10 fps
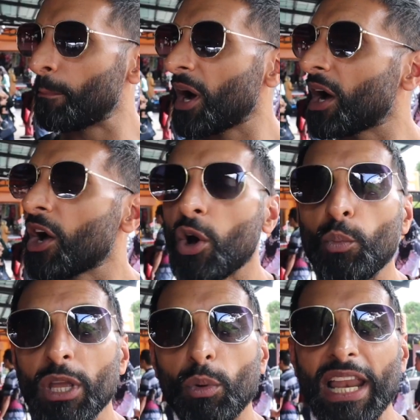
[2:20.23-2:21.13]
but
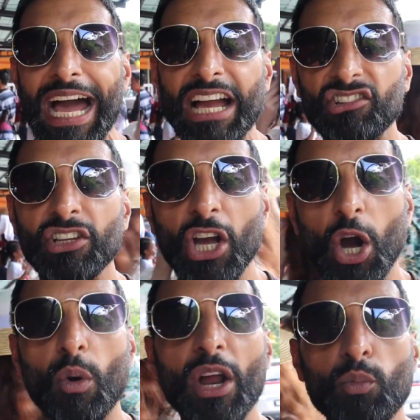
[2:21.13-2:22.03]
we want to actually
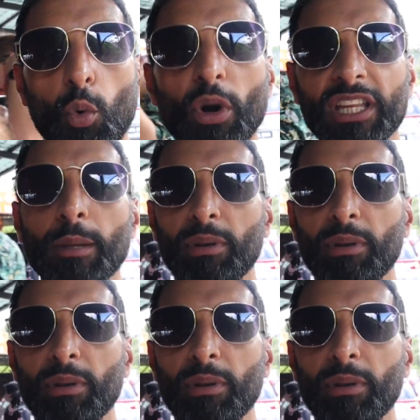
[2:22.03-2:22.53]
go and walk in